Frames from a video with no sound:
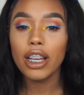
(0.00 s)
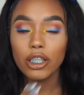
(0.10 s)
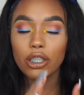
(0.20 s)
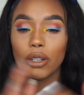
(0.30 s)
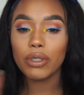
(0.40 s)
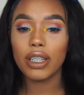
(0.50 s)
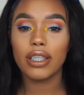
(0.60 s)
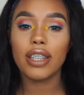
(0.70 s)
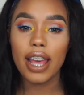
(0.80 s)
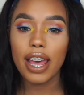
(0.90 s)
So
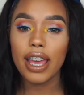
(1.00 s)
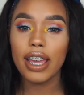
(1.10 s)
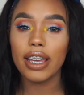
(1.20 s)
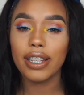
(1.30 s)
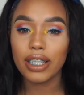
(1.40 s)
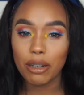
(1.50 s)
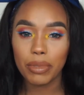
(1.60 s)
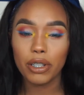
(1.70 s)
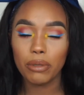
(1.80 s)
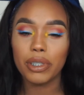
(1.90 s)
today is going to
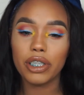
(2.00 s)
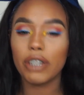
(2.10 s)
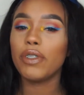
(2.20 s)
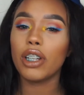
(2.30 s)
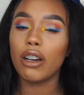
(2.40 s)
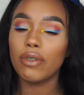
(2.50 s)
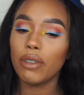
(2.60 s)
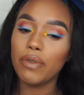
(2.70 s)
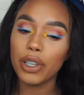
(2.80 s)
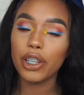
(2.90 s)
be a little bit different of
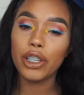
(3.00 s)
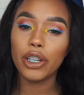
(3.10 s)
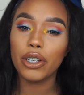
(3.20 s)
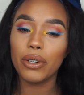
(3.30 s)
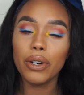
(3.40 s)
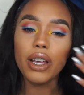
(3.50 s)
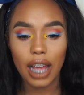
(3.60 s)
a video.